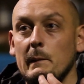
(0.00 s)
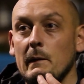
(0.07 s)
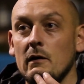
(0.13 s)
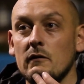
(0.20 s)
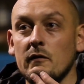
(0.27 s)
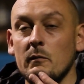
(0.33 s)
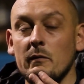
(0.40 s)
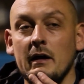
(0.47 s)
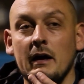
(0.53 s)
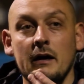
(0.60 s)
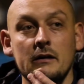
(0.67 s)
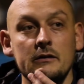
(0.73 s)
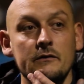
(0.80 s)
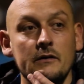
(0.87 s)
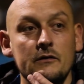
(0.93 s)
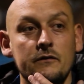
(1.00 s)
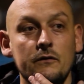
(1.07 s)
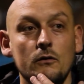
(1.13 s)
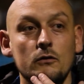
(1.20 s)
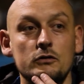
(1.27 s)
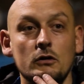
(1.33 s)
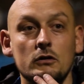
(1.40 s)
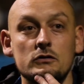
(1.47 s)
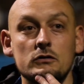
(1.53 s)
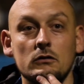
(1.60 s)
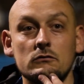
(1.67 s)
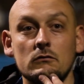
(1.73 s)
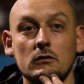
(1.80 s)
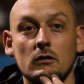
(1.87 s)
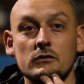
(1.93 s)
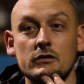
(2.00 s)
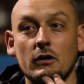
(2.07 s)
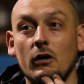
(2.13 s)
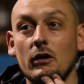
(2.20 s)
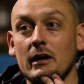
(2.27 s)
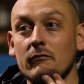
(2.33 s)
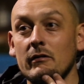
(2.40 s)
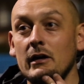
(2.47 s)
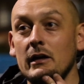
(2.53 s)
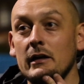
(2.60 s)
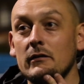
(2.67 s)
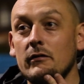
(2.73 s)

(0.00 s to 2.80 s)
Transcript: Apart from that, they've had 4 shots on target really,